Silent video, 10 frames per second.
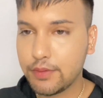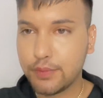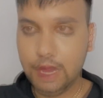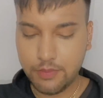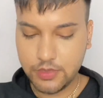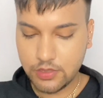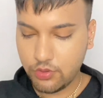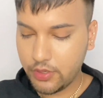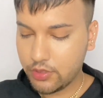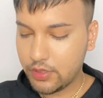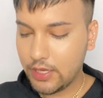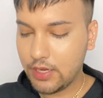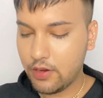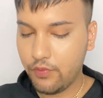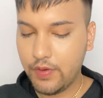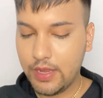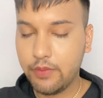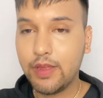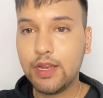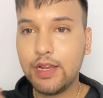I'm just going to take a very
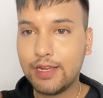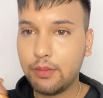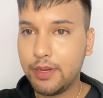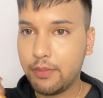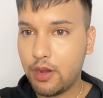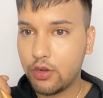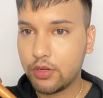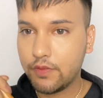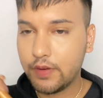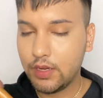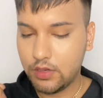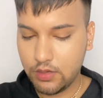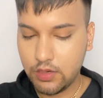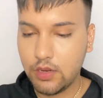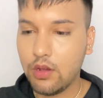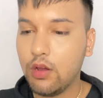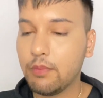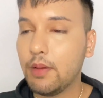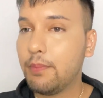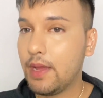little bit amount of it on
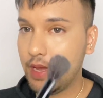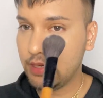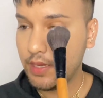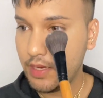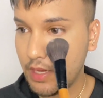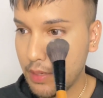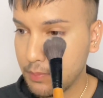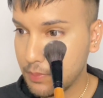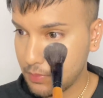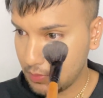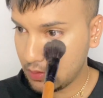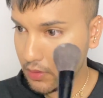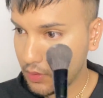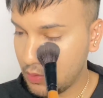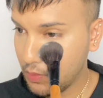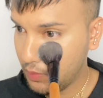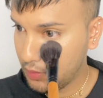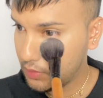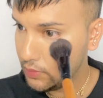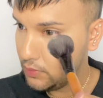my pan, and I'm
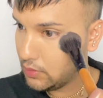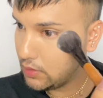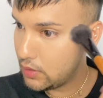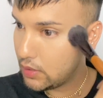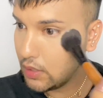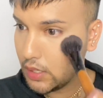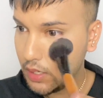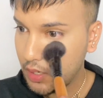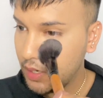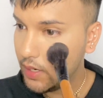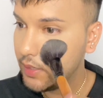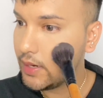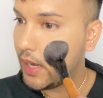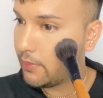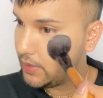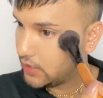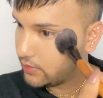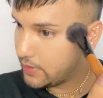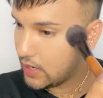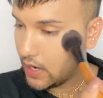going to dab it under
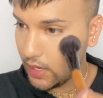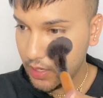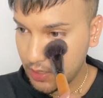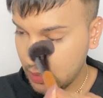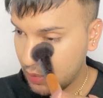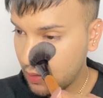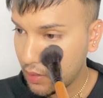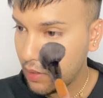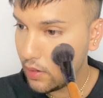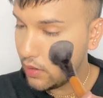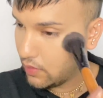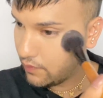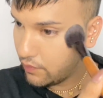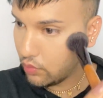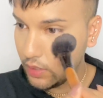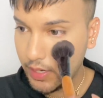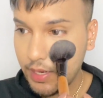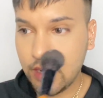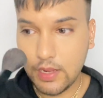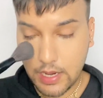my eye,
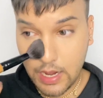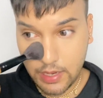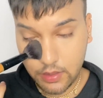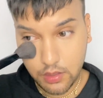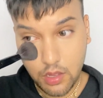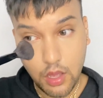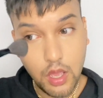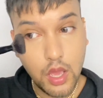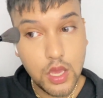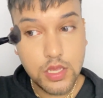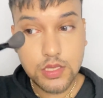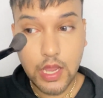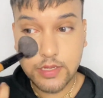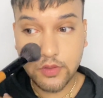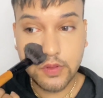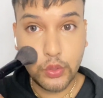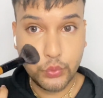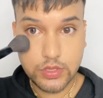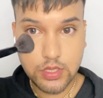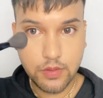forehead, and sides of the
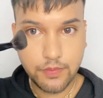nose.